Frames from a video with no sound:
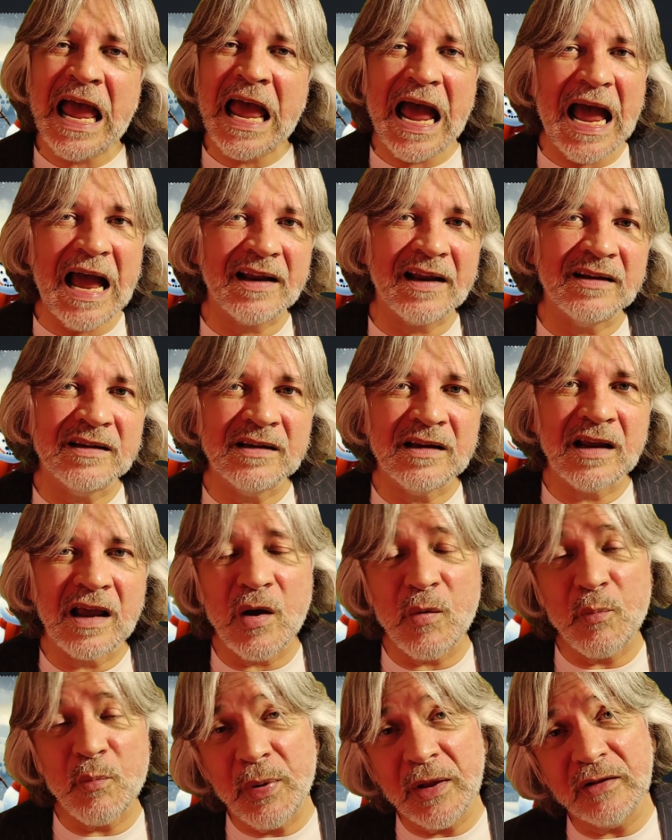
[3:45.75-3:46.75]
and
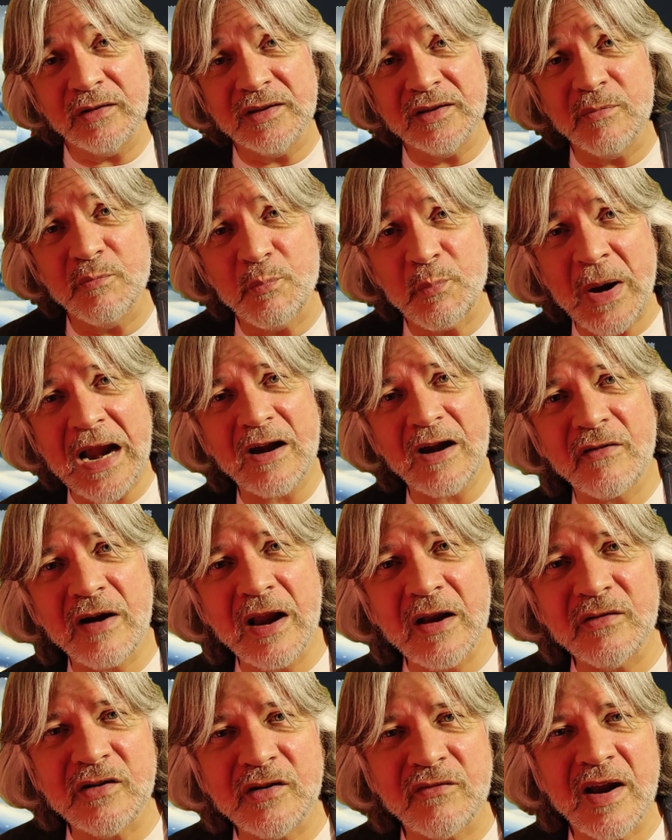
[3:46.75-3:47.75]
a built-in
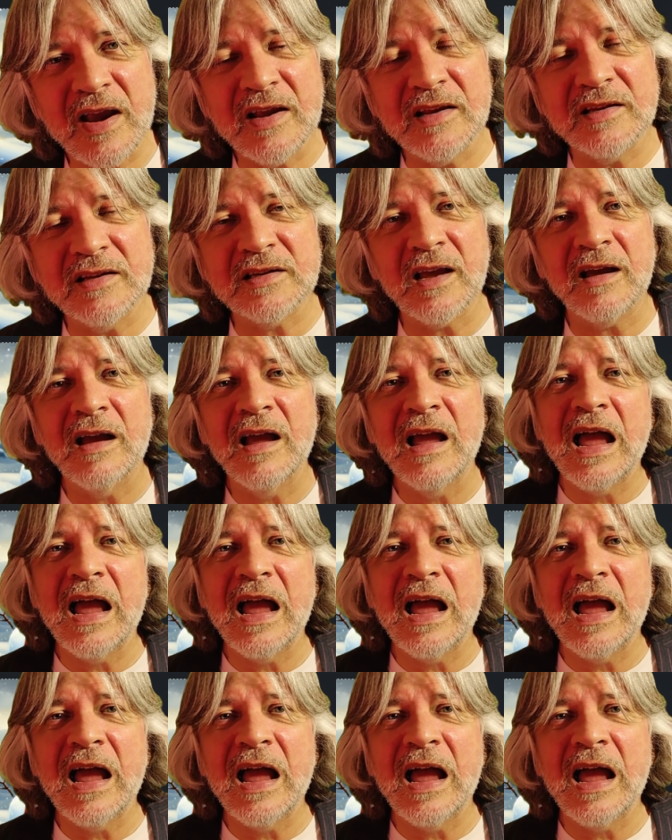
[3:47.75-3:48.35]
background eraser,